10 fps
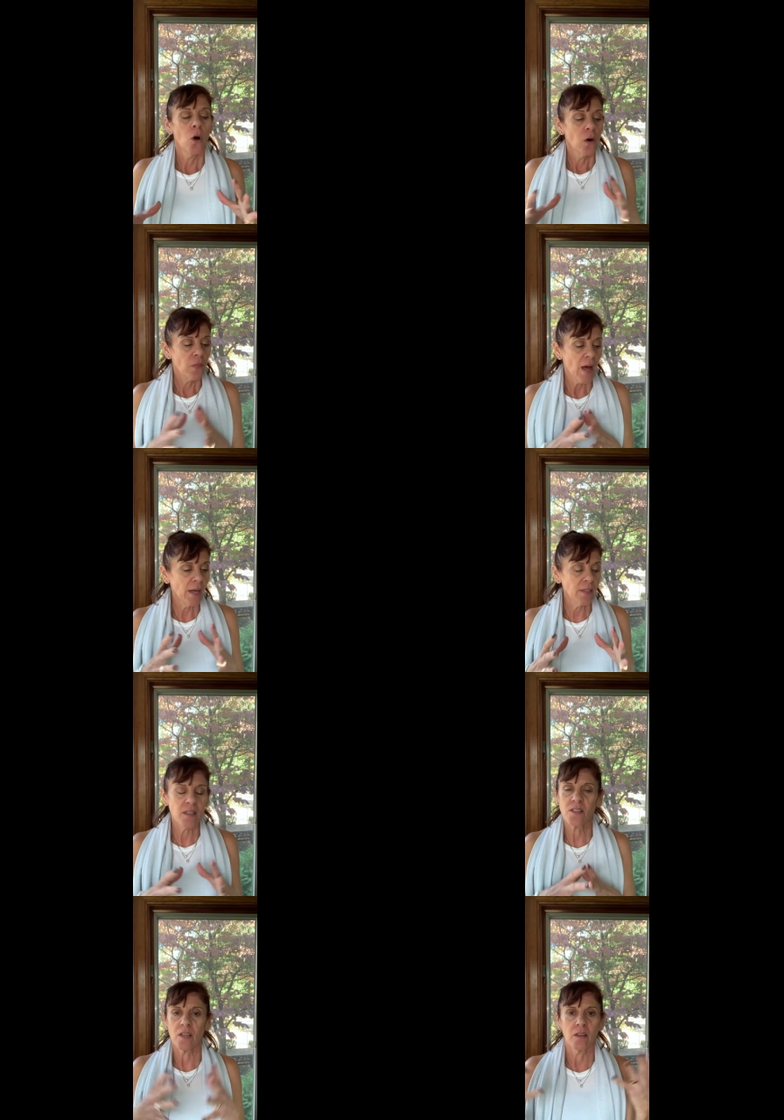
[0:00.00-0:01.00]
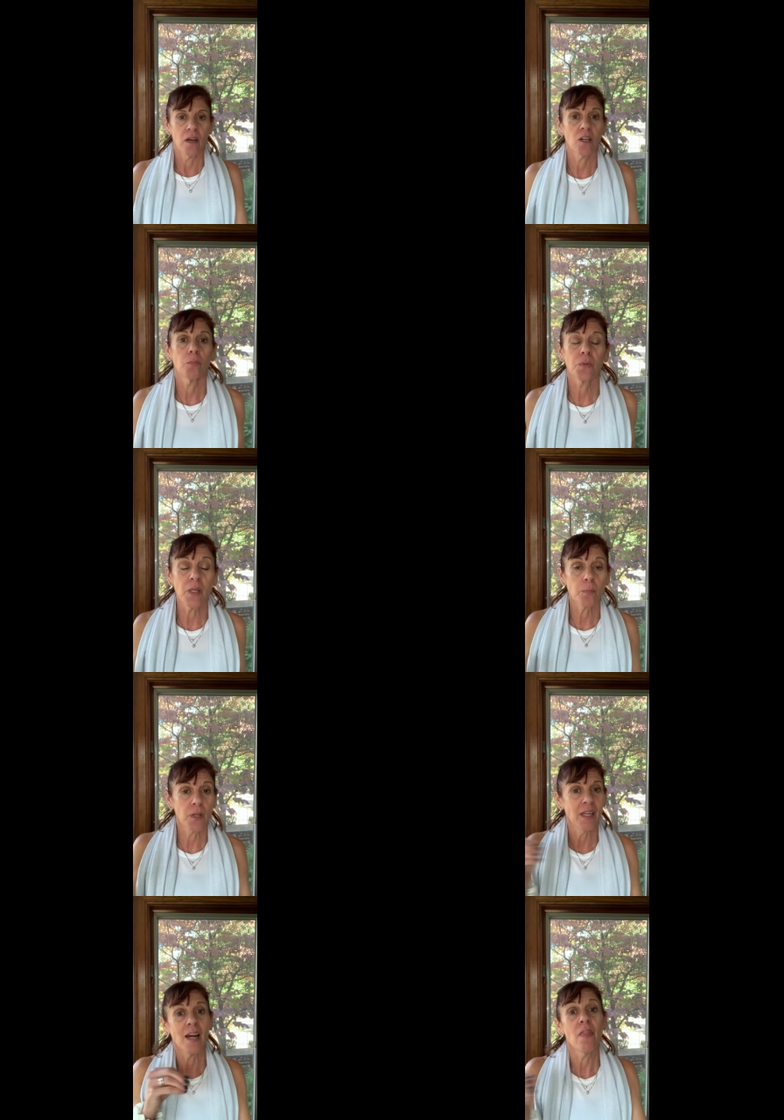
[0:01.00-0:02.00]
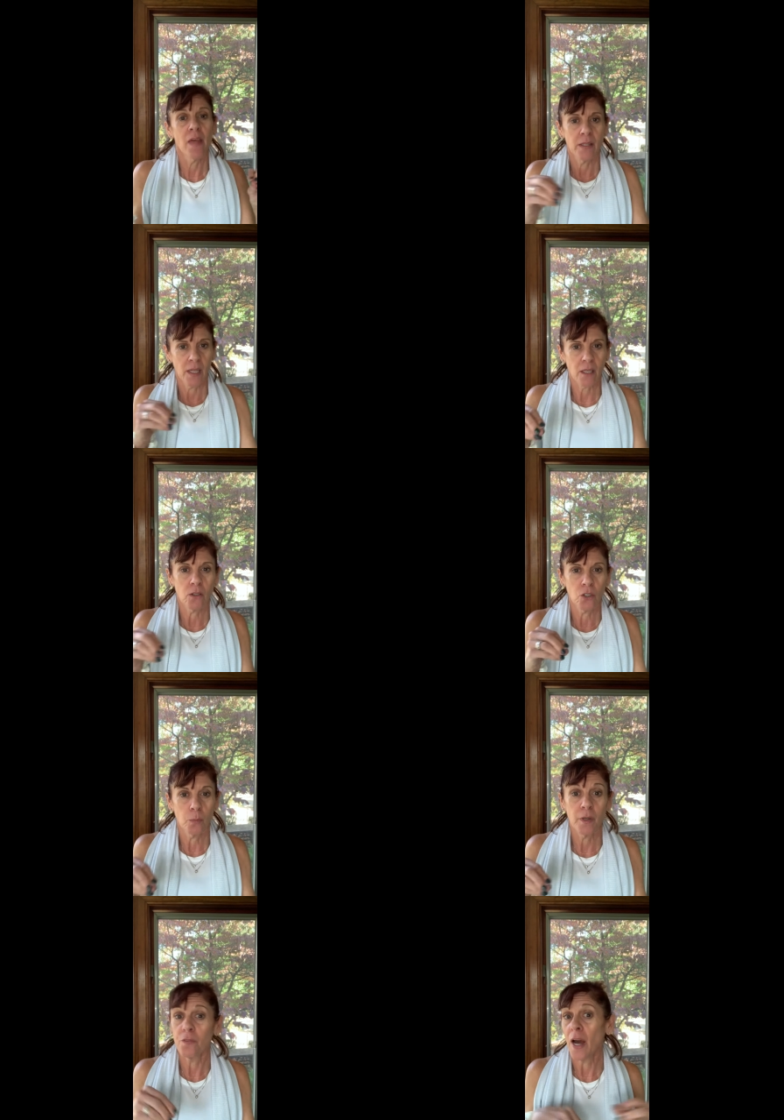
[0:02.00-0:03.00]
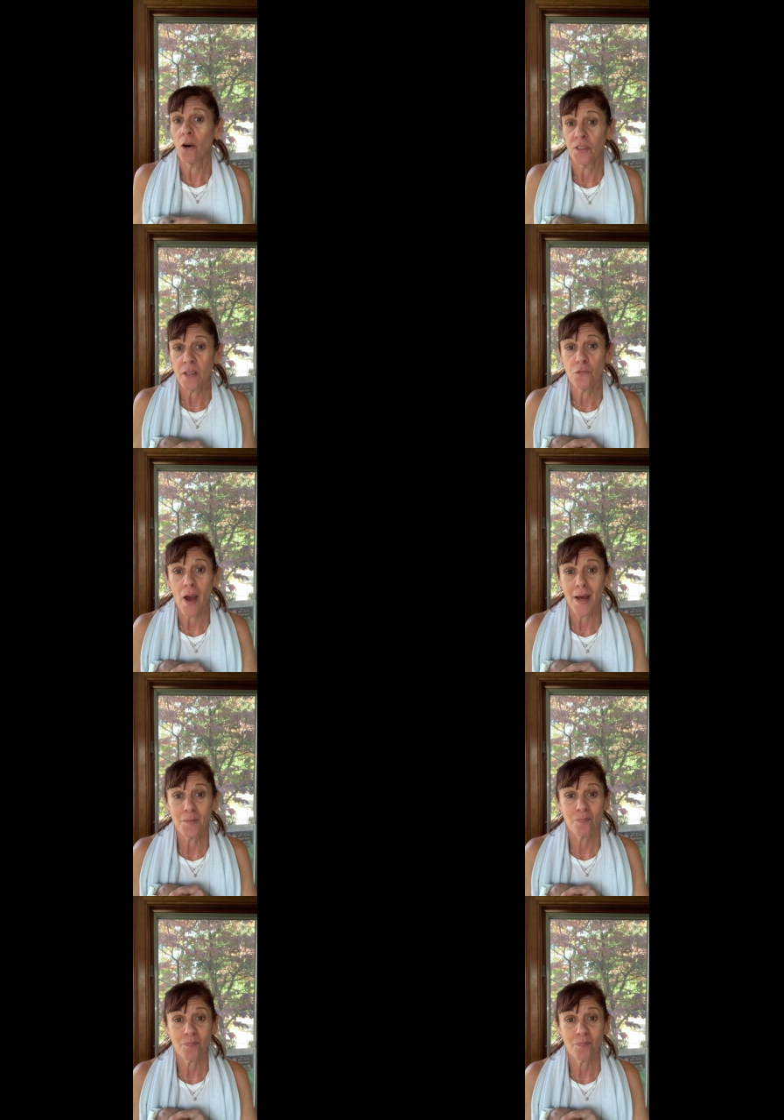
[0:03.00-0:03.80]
That is a, a complete plate and then like a little bit of a healthy fat,